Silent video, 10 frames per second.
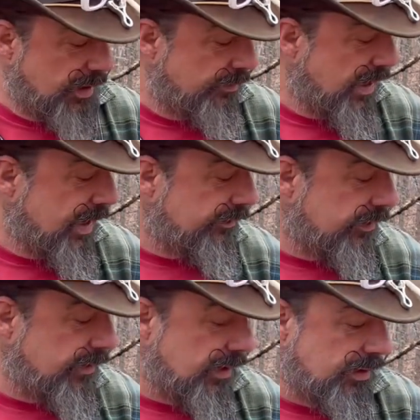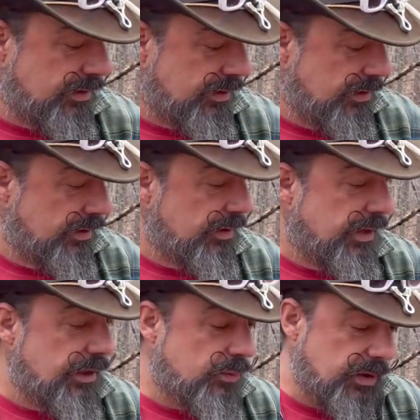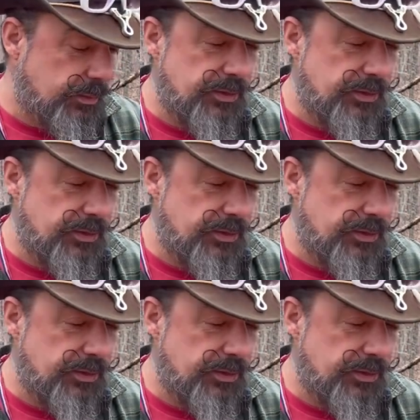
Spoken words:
bag from Hidden Woodsman.